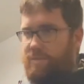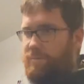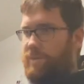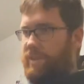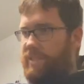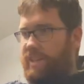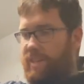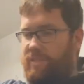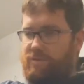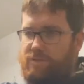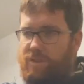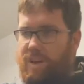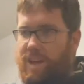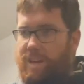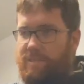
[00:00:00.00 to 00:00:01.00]
one of the other
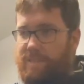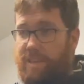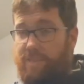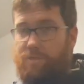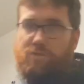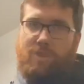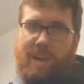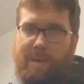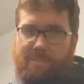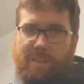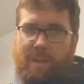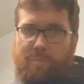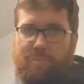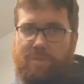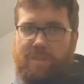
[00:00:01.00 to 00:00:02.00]
trap the other trap that
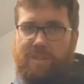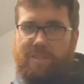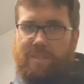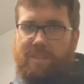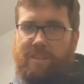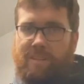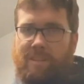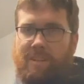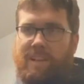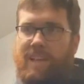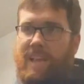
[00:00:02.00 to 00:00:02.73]
I put in there,